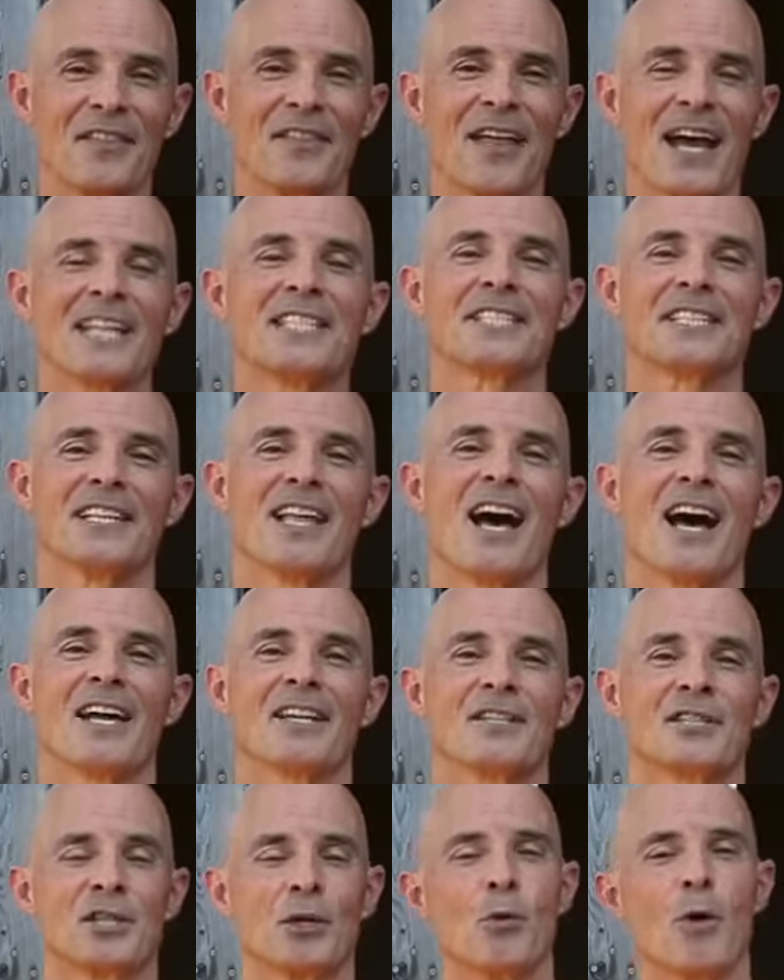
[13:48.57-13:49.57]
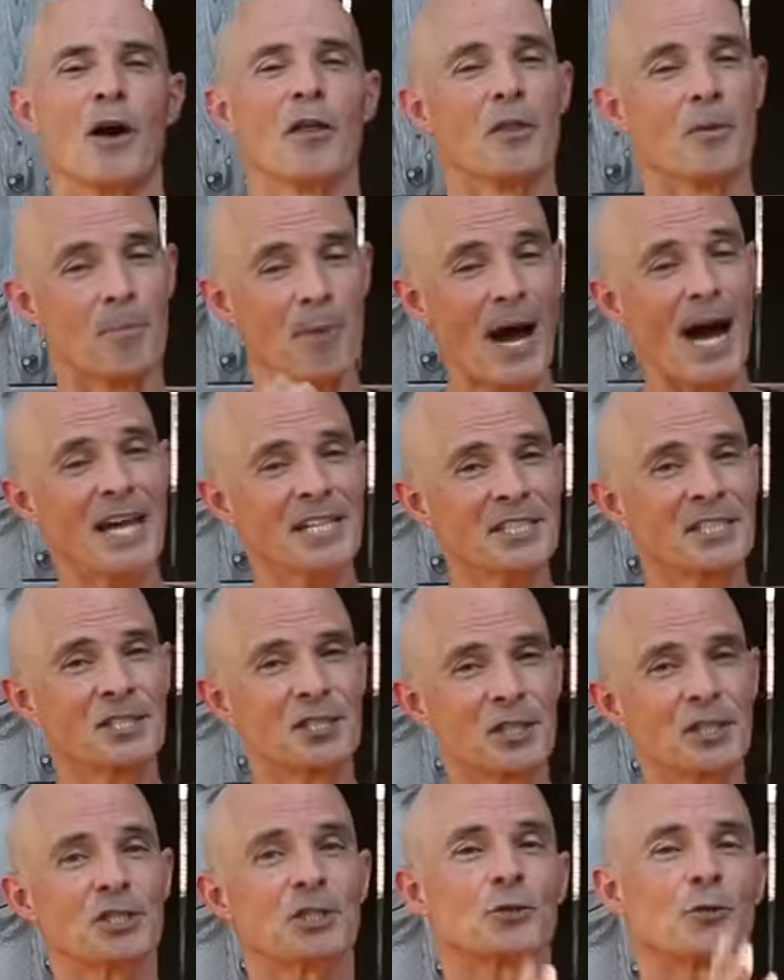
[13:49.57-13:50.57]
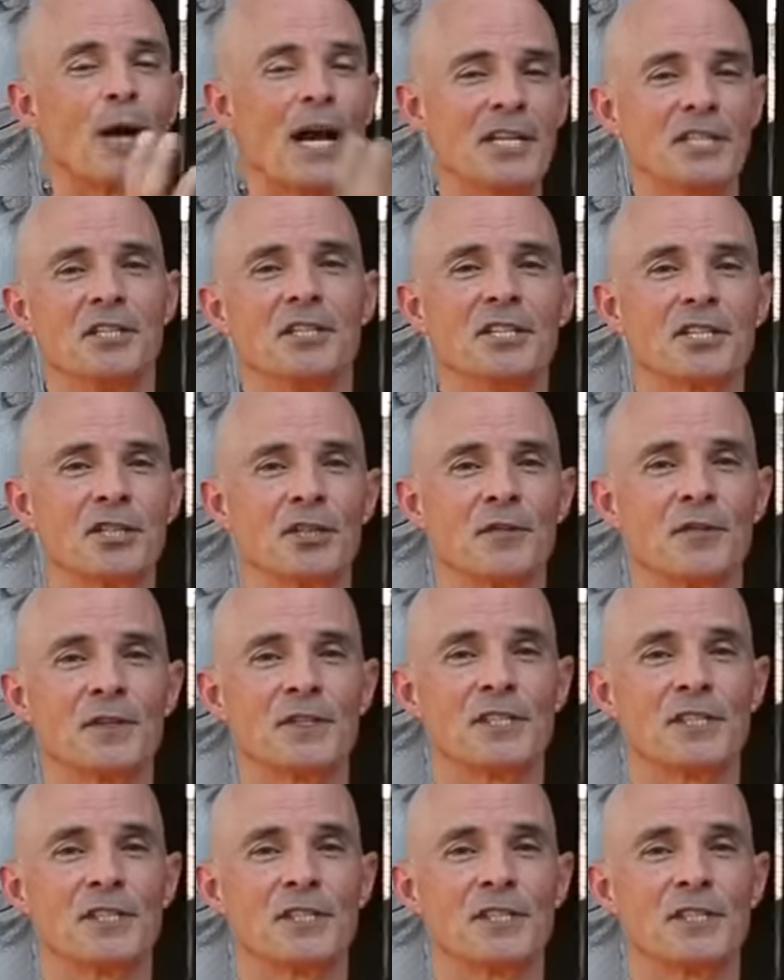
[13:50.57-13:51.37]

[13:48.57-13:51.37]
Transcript: That's a lot. So while the Boss is just scratching the surface